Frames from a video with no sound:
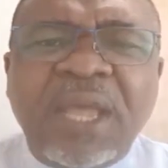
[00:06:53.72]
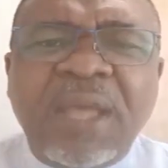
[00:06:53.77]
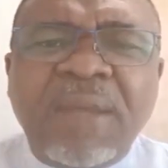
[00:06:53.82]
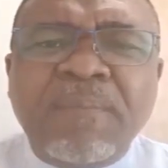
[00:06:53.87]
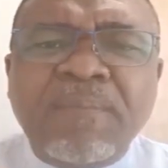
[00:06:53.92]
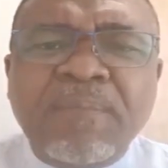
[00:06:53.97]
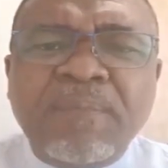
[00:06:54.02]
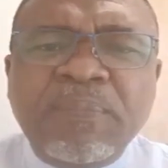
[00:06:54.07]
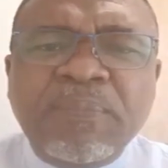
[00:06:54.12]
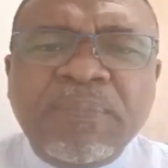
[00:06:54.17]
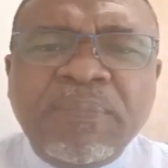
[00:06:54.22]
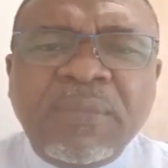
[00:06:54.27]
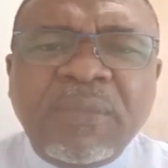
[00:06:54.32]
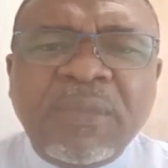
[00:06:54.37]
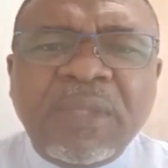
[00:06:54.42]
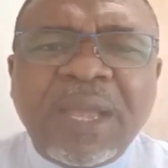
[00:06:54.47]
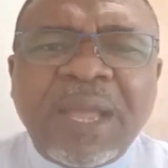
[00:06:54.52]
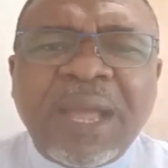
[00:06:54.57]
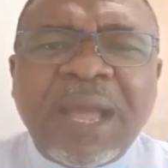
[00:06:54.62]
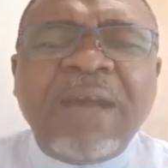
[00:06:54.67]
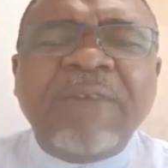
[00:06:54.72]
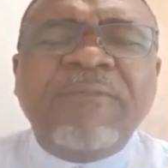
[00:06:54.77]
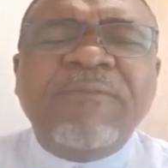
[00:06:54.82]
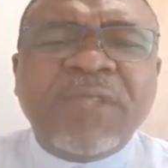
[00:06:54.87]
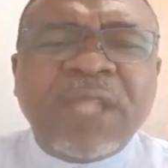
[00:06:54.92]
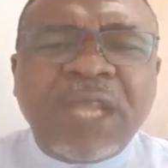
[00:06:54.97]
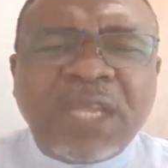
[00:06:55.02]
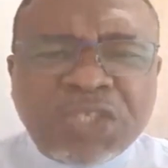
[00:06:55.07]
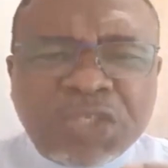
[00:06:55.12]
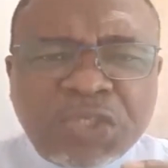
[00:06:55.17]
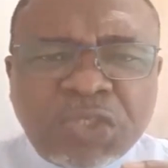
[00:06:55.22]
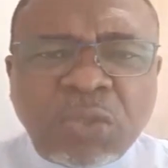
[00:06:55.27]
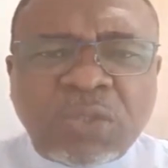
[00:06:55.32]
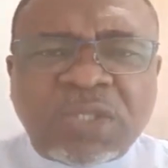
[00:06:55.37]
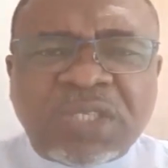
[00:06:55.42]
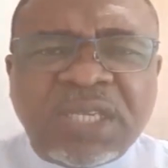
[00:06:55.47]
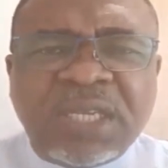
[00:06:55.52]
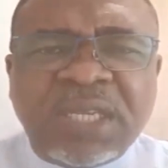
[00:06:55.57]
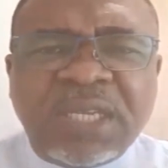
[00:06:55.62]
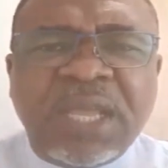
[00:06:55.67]
them. After
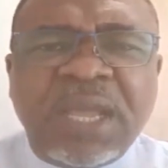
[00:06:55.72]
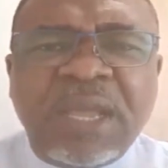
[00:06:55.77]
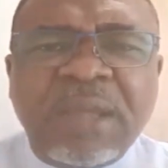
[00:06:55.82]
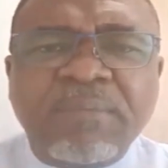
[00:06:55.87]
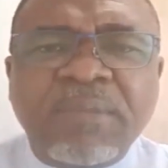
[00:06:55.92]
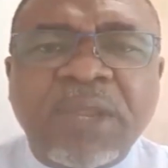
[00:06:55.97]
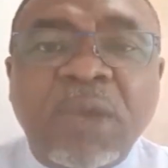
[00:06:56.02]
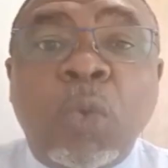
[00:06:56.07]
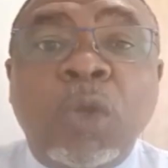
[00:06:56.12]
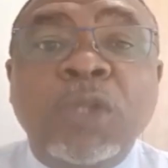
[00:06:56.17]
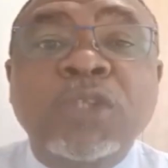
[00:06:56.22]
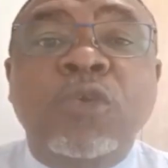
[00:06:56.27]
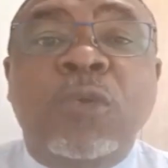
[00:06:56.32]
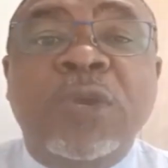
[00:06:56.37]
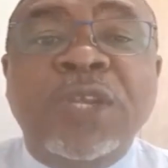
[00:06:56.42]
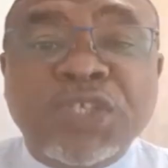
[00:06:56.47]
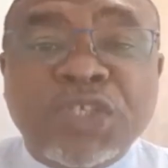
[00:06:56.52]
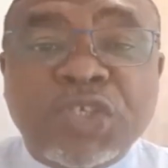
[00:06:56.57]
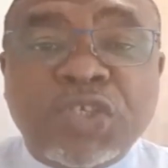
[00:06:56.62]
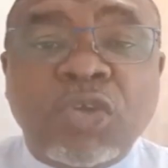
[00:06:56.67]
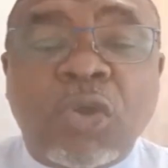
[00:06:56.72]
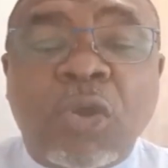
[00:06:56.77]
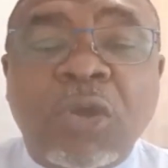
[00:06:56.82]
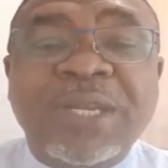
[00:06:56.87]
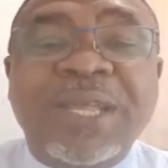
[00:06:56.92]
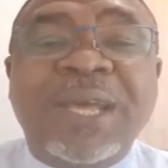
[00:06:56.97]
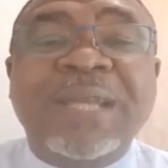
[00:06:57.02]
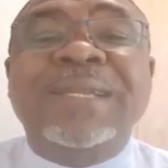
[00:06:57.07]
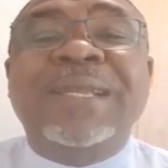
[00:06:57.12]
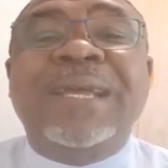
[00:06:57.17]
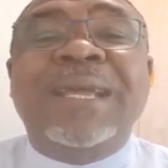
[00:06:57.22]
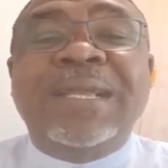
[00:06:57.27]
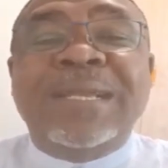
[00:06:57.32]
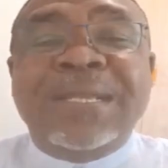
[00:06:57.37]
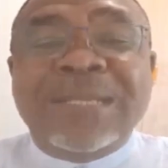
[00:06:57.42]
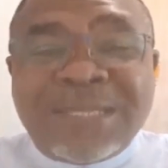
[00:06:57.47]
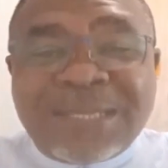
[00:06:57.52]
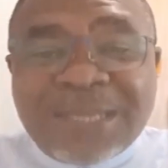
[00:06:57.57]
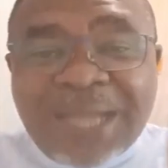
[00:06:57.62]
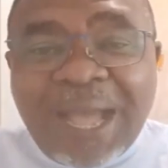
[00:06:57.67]
shooting them, they want to ensure that they
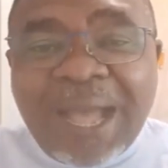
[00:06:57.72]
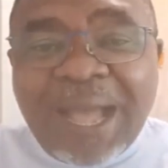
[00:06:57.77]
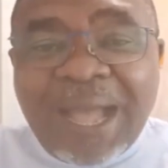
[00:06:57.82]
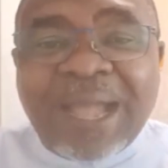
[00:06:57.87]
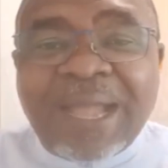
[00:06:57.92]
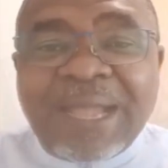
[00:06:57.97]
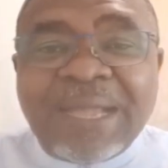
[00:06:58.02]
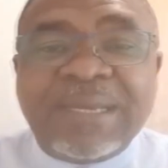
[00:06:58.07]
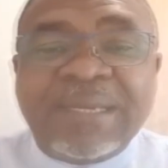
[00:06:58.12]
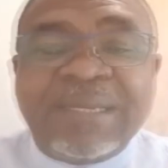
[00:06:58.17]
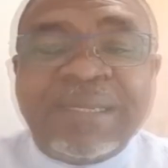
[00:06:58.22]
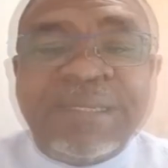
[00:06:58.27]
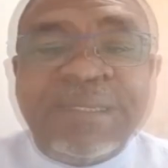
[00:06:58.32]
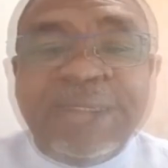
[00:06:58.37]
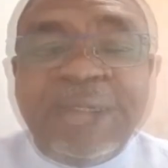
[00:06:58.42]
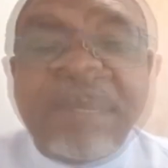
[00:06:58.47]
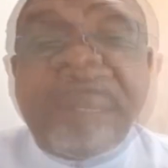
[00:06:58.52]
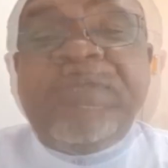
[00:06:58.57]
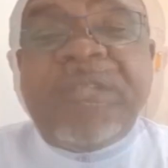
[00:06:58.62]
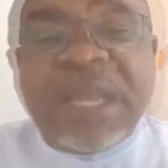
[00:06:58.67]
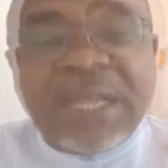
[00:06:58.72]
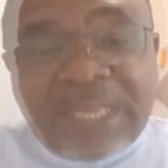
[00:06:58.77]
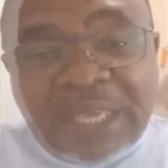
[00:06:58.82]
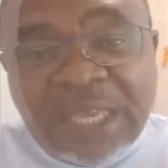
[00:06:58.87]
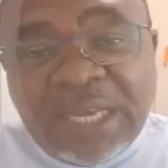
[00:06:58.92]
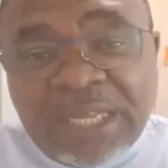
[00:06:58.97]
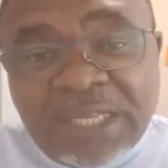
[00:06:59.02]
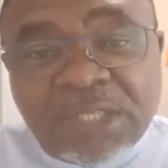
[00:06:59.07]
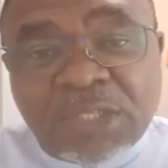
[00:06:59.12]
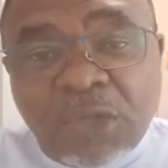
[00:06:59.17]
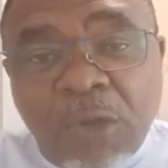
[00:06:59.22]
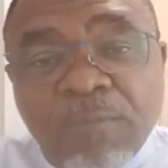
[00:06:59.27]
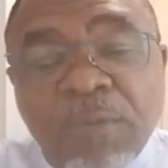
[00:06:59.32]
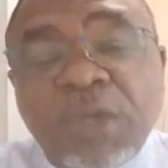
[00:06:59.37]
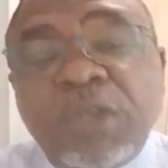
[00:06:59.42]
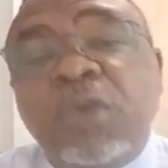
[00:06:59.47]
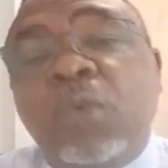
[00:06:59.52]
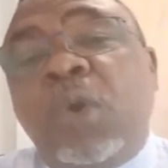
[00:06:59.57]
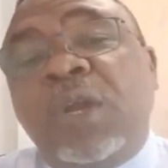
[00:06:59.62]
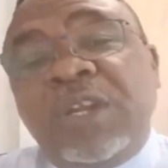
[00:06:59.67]
died. After killing
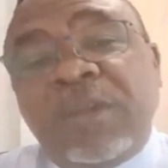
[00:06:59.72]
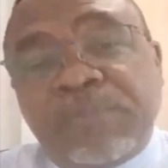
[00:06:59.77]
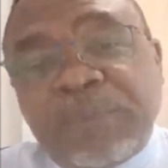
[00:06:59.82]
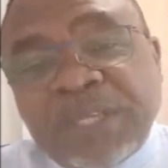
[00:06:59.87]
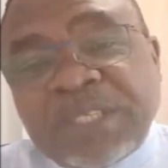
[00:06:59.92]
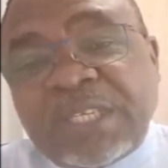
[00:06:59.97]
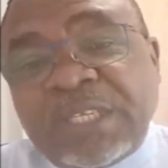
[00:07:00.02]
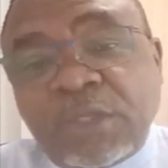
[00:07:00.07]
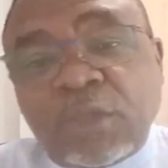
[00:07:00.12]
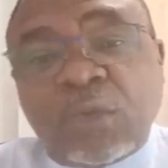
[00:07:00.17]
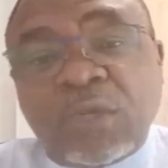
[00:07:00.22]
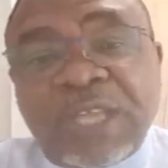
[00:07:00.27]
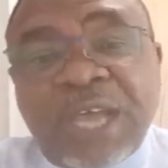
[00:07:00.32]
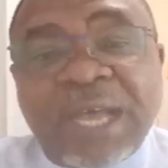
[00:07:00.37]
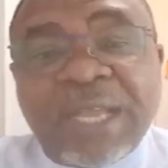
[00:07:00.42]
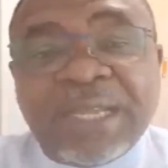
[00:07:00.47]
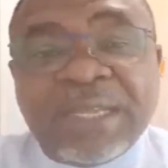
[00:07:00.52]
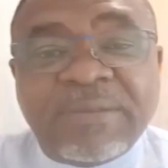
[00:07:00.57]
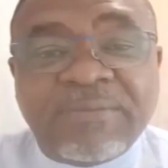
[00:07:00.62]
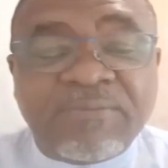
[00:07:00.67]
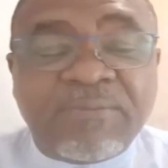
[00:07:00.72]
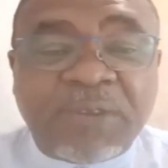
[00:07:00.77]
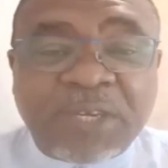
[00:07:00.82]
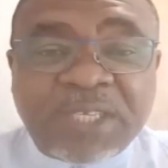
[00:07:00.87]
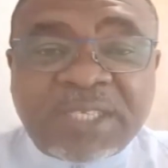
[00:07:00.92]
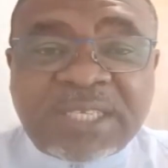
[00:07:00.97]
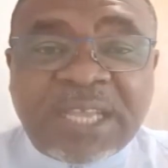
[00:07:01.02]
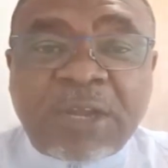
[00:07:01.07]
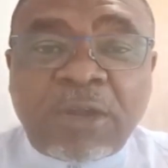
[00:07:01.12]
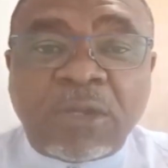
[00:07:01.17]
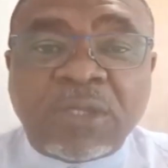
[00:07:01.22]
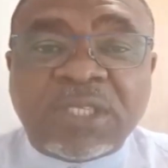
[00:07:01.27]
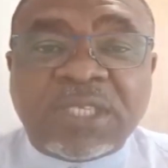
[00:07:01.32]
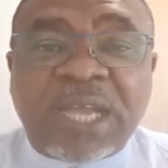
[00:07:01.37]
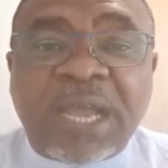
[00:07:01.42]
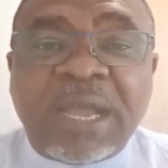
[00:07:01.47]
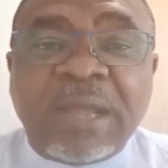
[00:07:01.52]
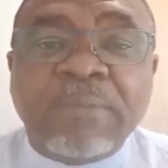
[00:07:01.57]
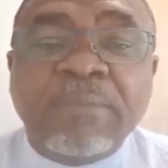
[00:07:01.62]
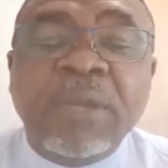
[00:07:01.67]
somebody, you want the person to die for the second
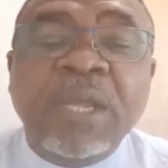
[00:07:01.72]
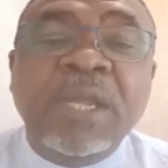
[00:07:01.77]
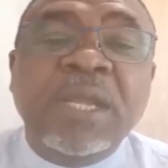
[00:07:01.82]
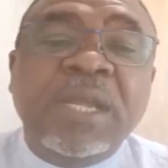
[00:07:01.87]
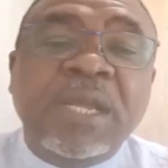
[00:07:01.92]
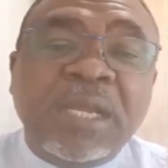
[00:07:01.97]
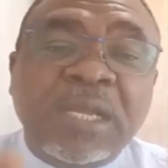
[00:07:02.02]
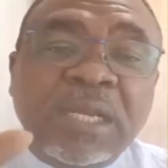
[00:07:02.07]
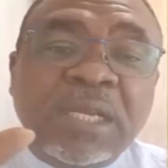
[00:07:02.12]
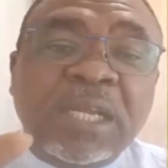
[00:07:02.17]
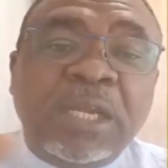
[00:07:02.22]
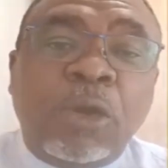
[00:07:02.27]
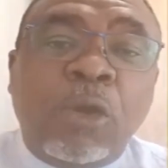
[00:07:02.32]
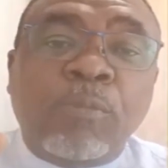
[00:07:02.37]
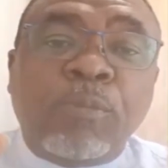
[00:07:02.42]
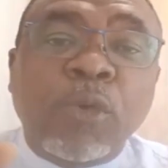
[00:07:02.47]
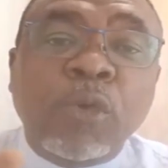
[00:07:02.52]
time. They